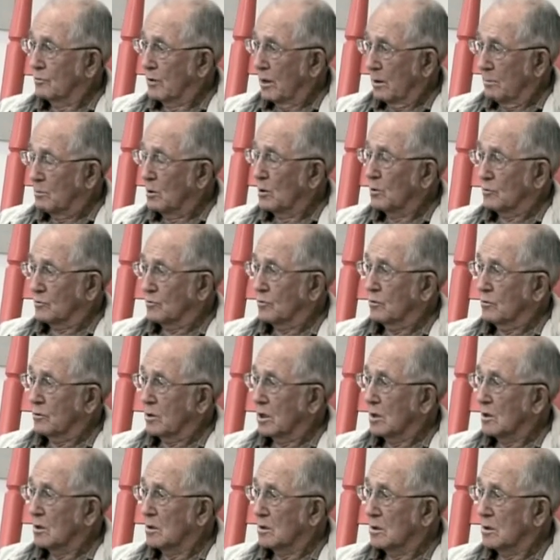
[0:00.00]
They broke through
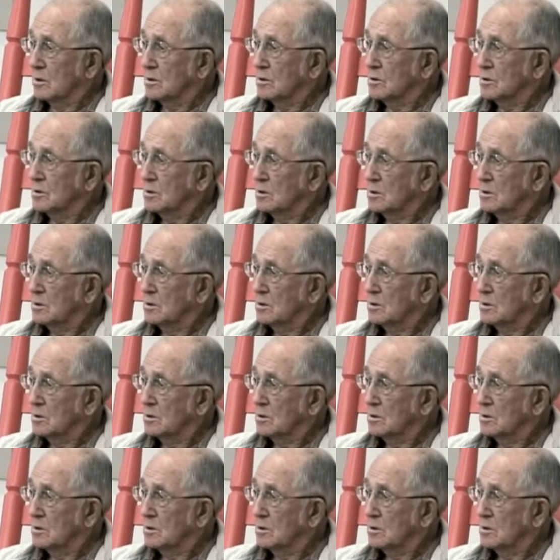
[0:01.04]
the ice.